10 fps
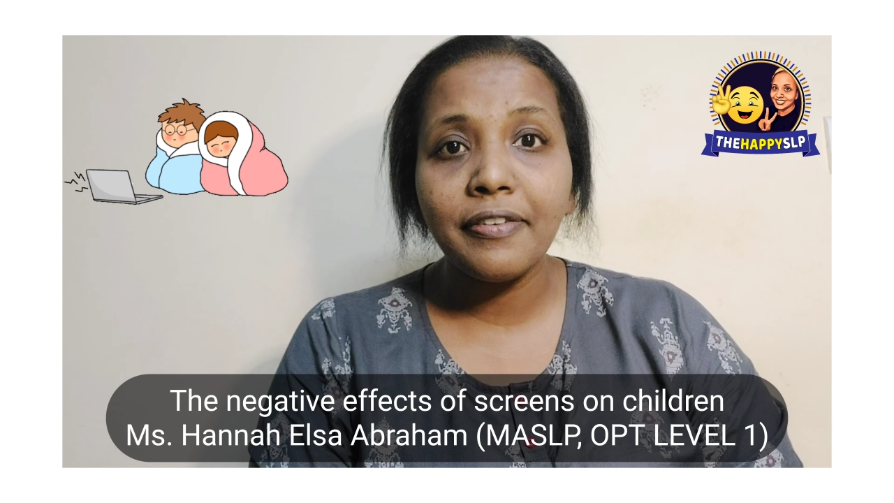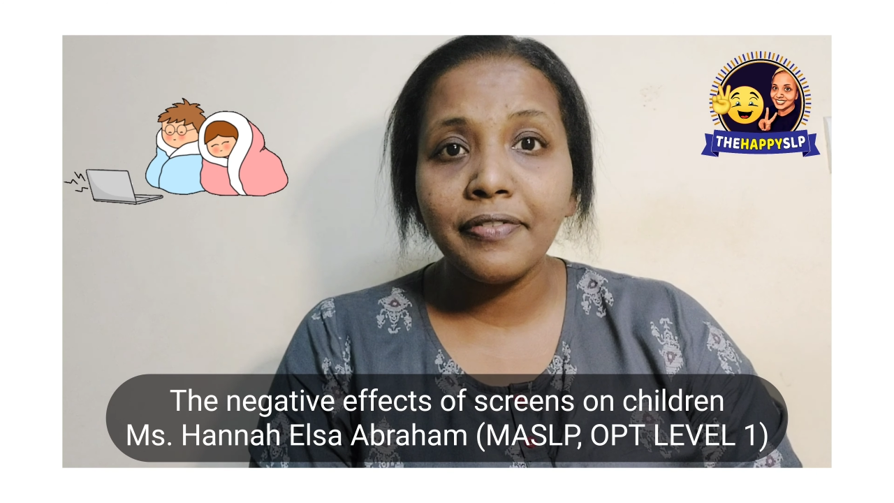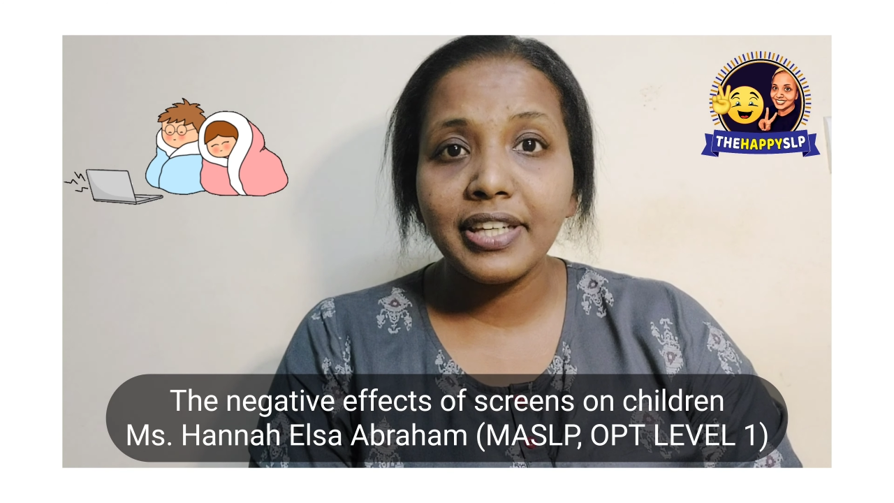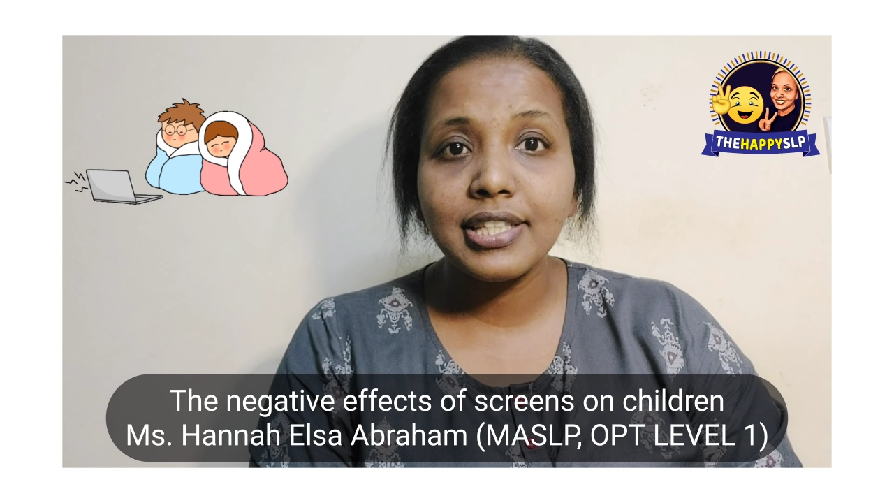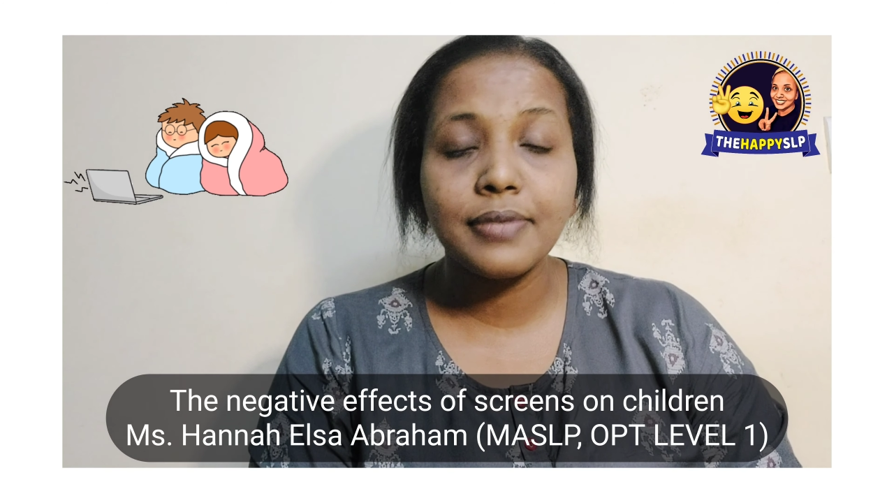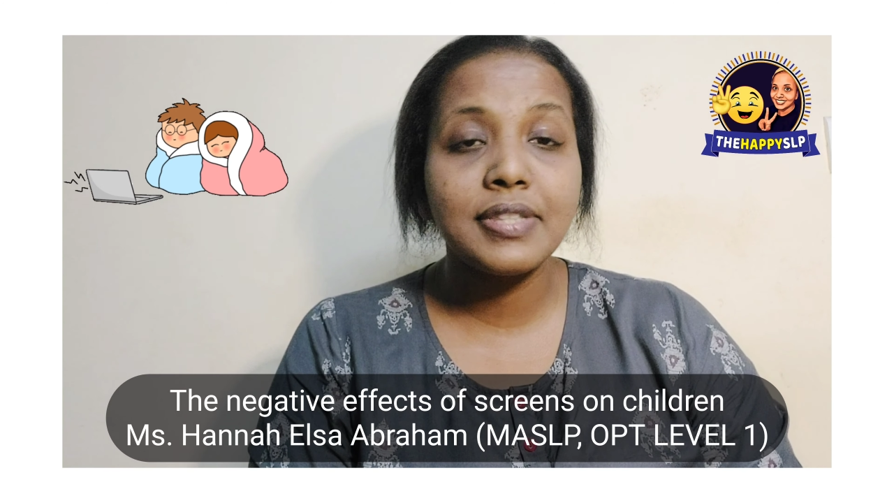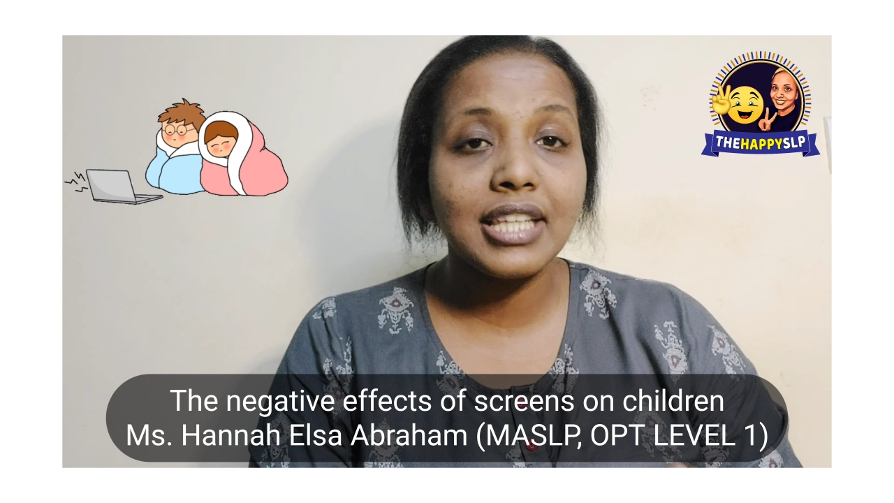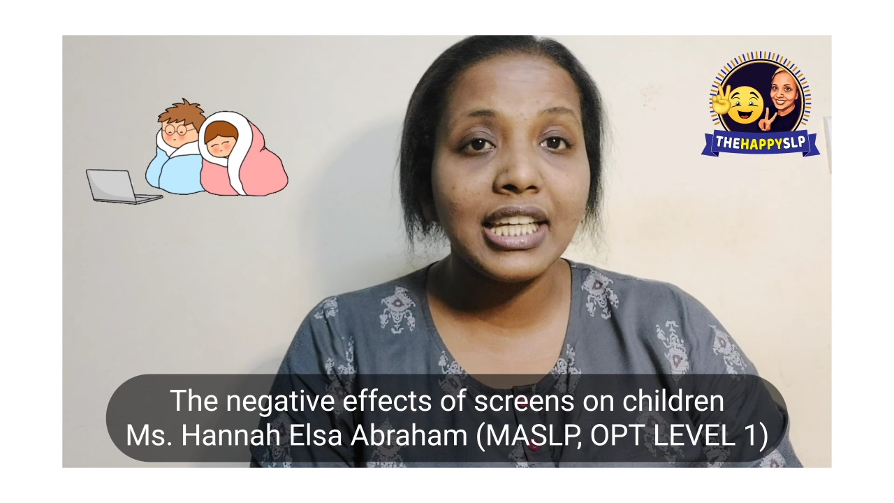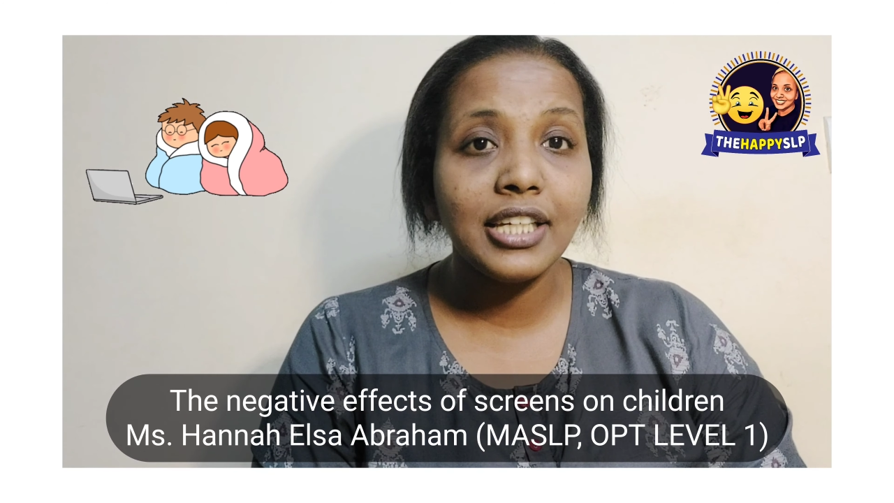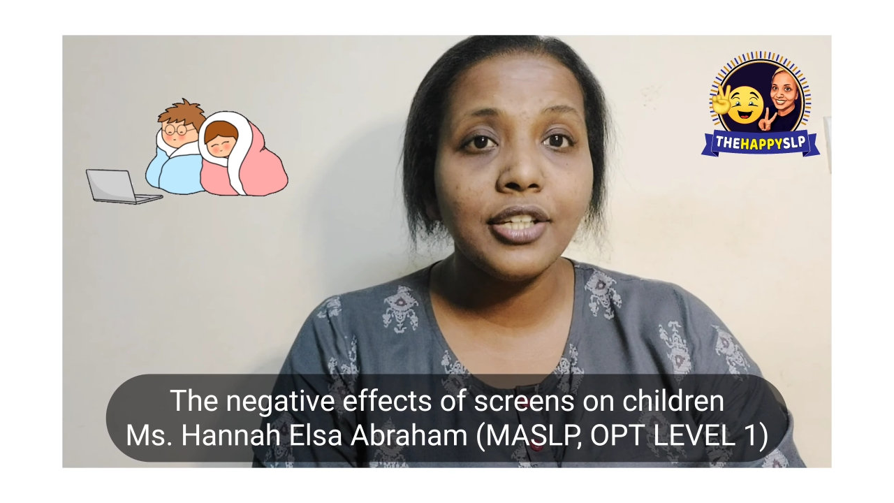effects of
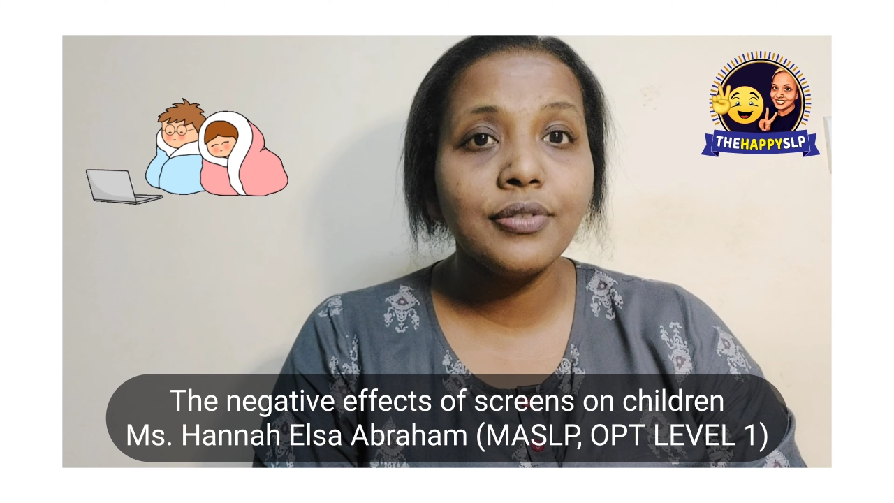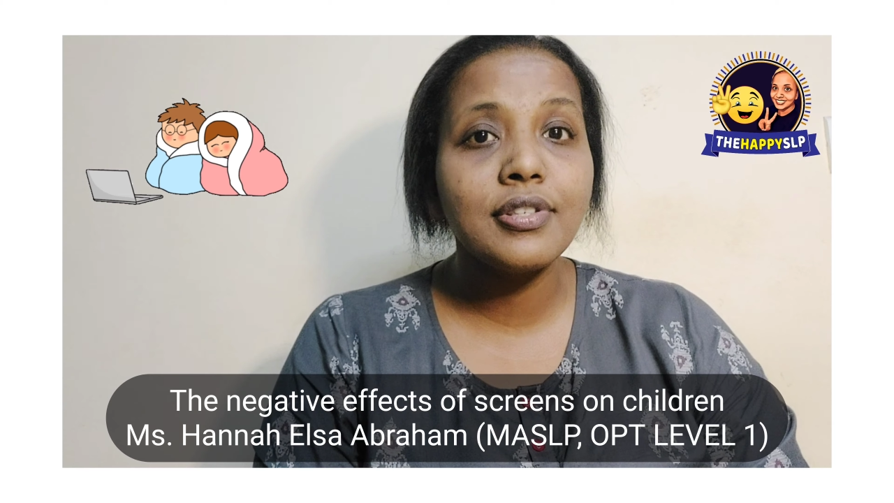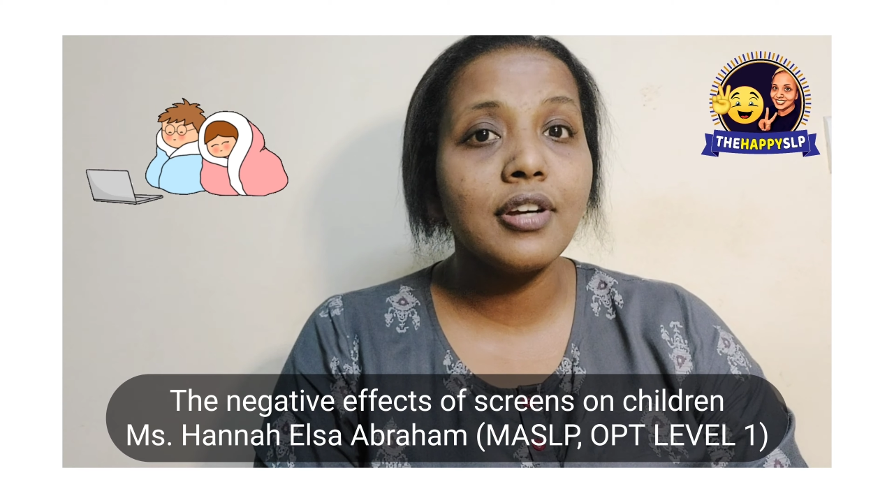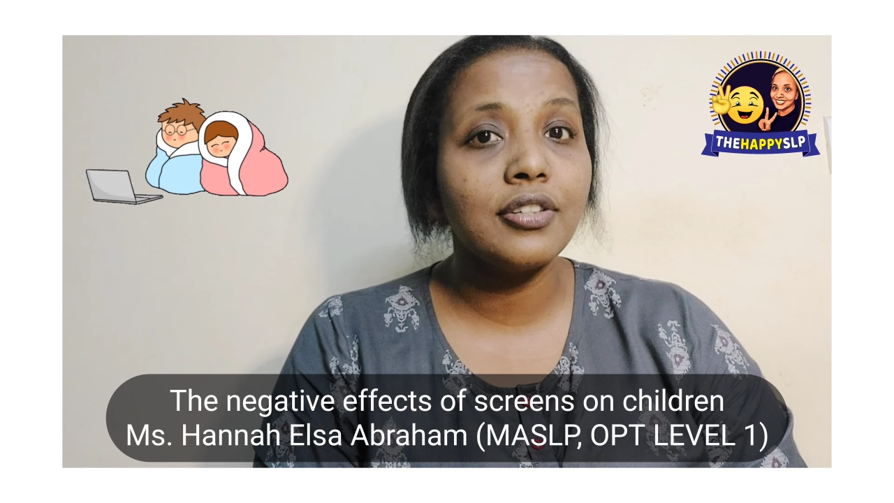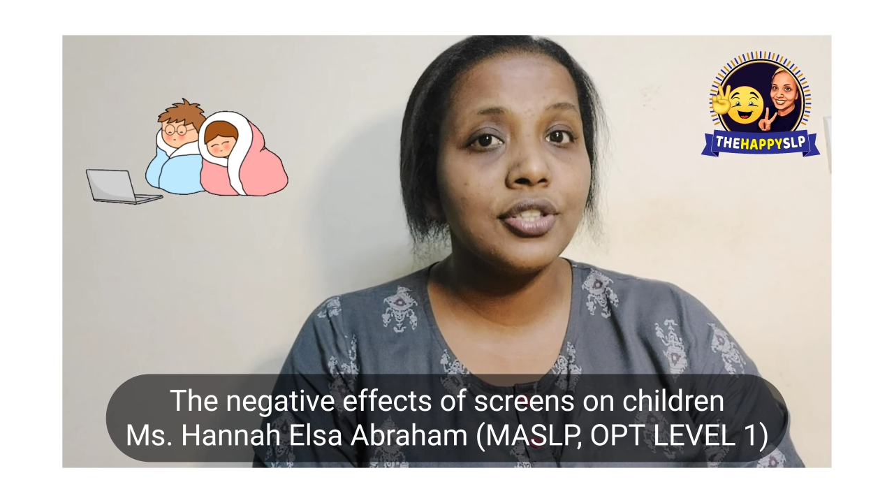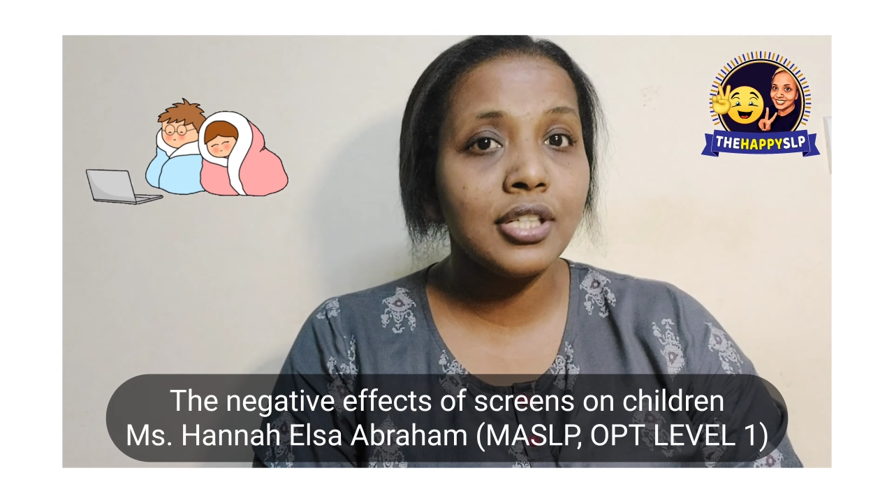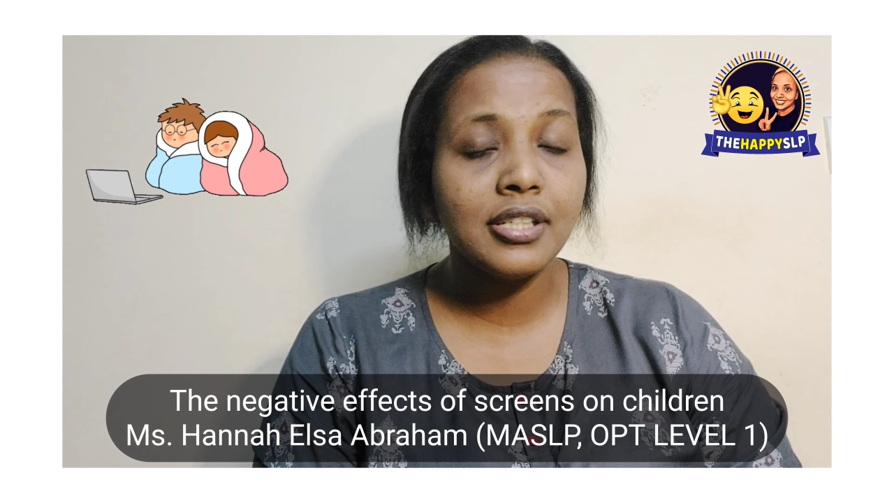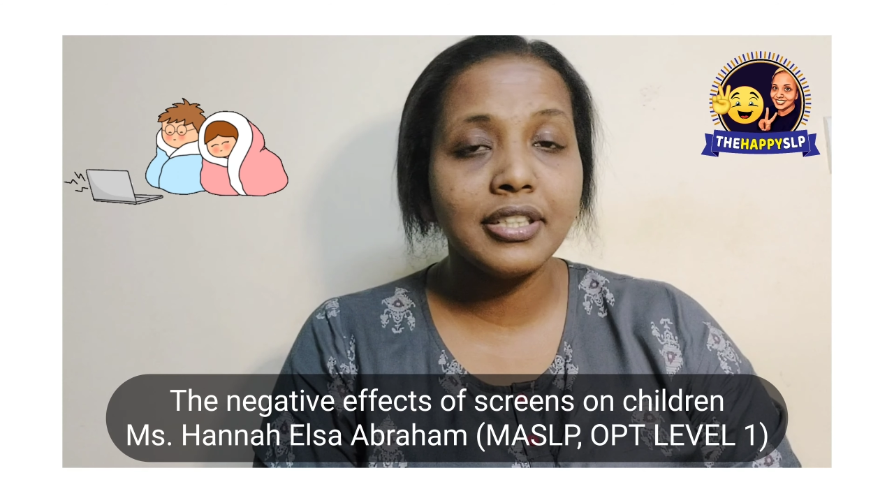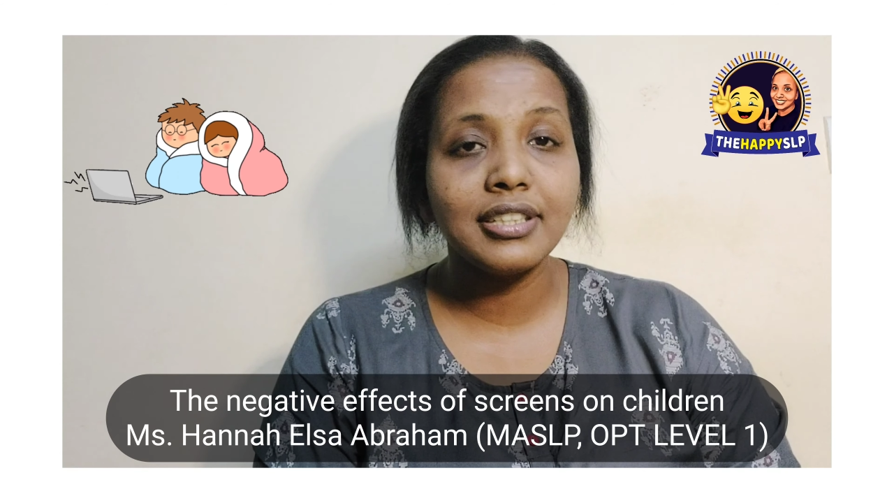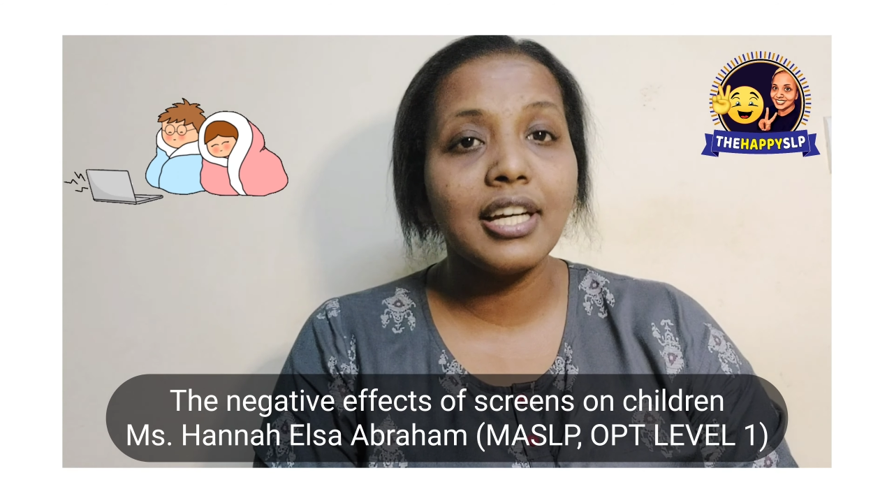screen use on children